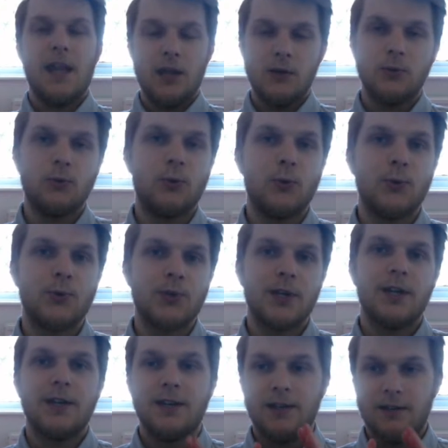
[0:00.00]
indoors,
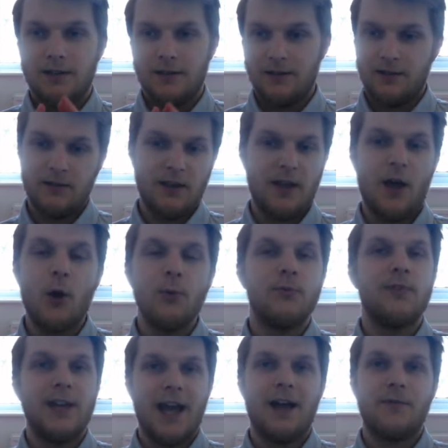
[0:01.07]

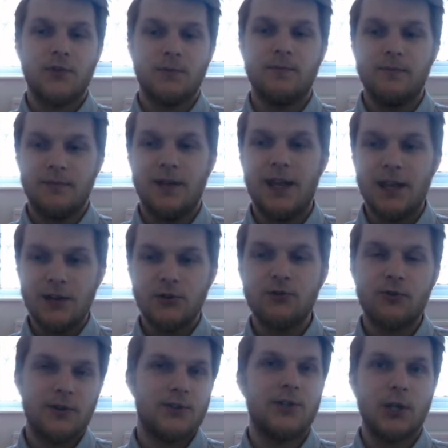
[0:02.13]
hopefully have some
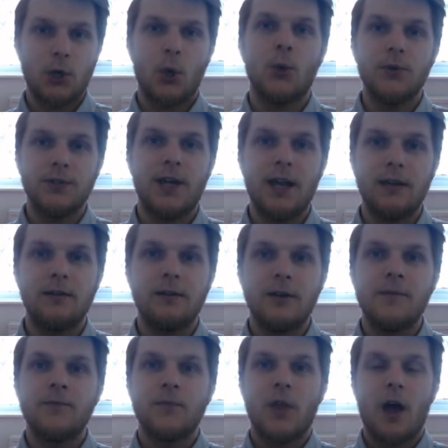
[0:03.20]
interesting content,
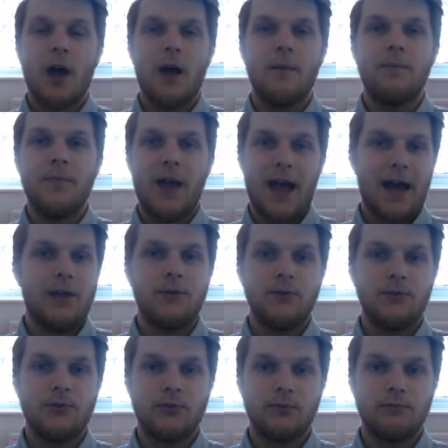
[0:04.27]

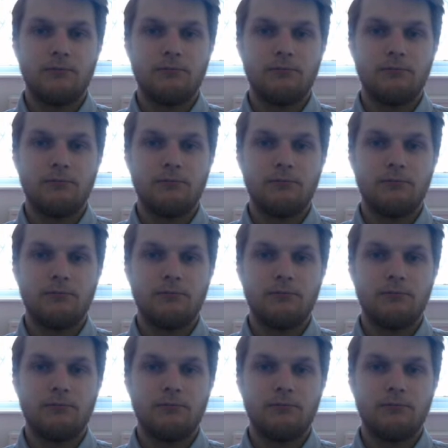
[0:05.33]
and